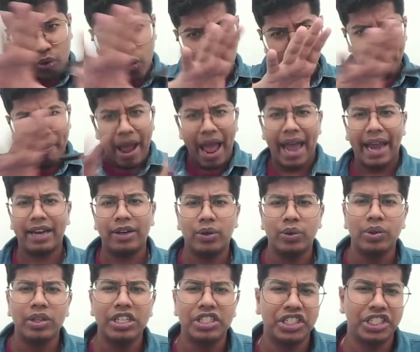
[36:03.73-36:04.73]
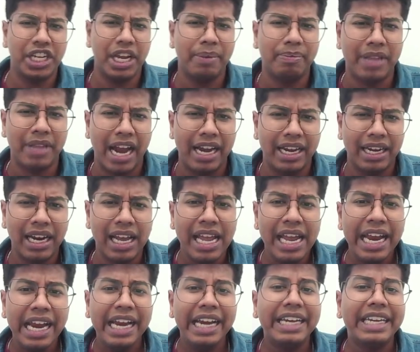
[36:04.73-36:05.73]
go back to the shape that
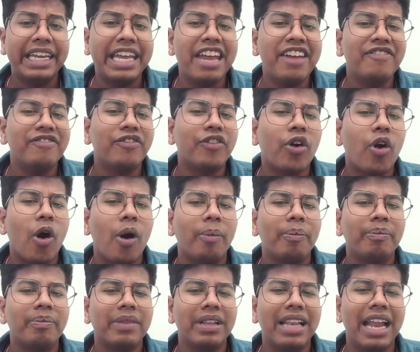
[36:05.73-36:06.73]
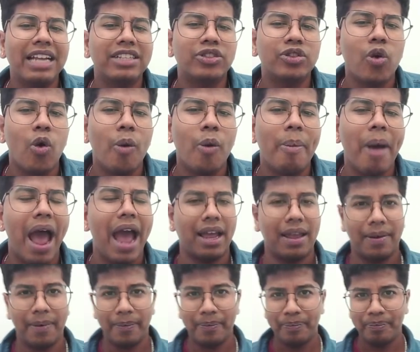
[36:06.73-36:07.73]
it came from. Let's go back.
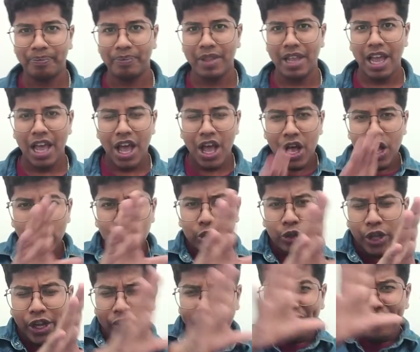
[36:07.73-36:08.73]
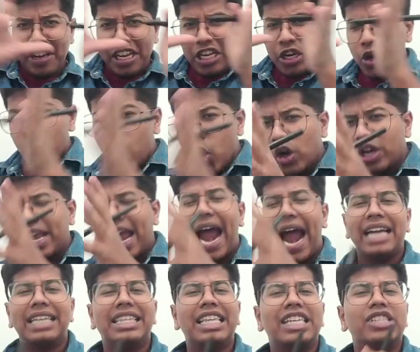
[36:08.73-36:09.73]
So if we look
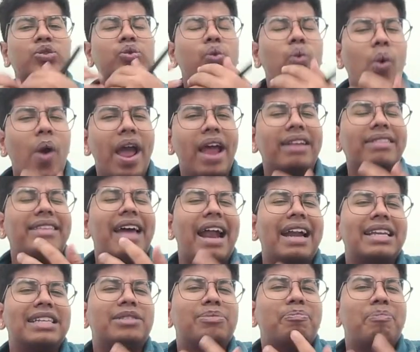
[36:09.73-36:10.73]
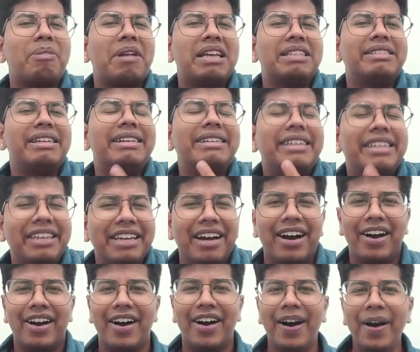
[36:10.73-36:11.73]
at the square that is present
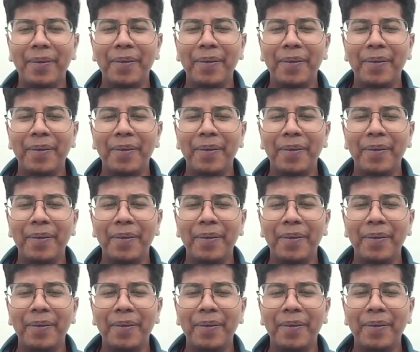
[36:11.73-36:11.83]
here,